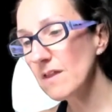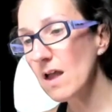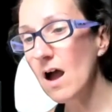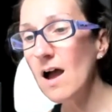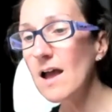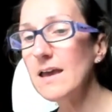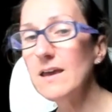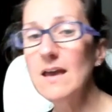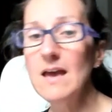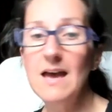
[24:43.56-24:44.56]

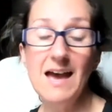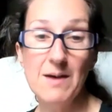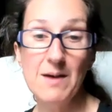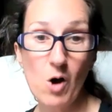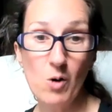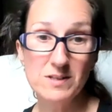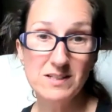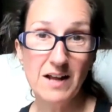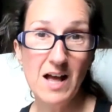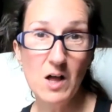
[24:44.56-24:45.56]
I am always
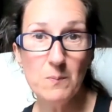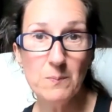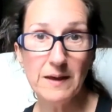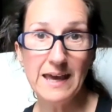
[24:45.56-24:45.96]
here to help.